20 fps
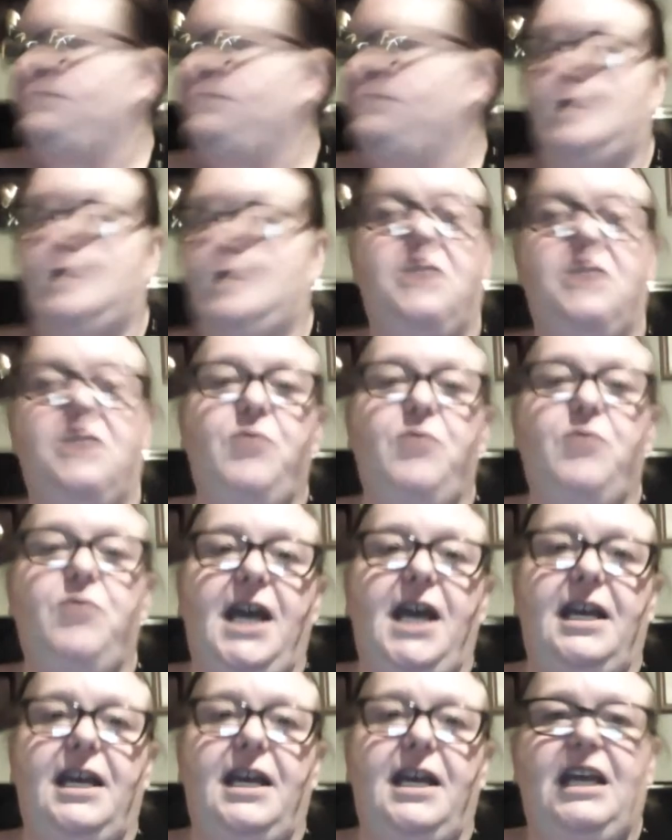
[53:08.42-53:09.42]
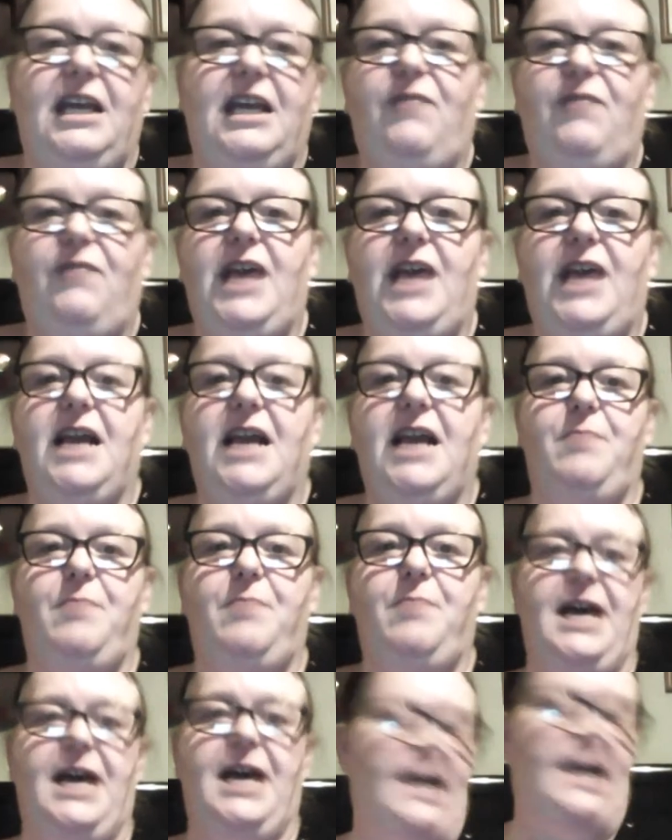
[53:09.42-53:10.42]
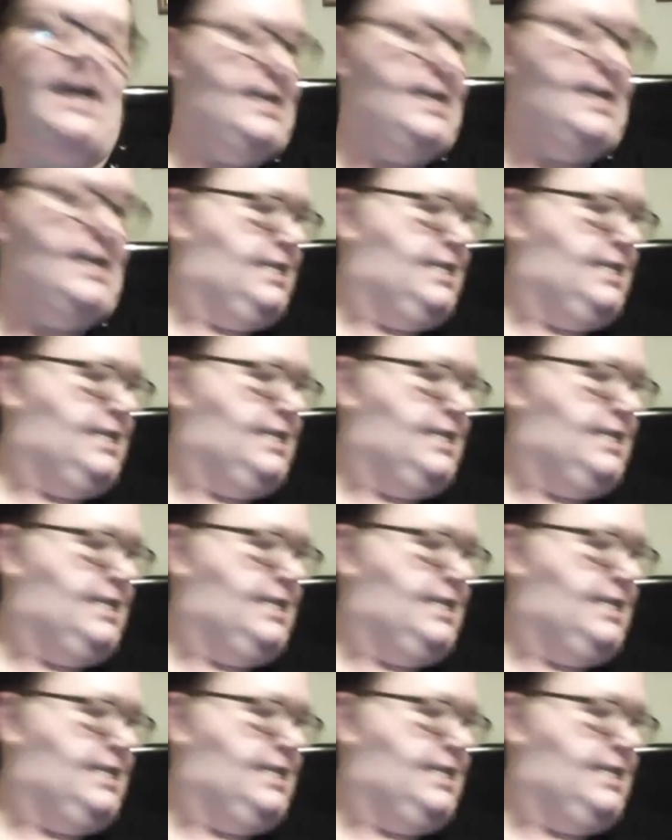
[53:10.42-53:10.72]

So yeah, if you hang about,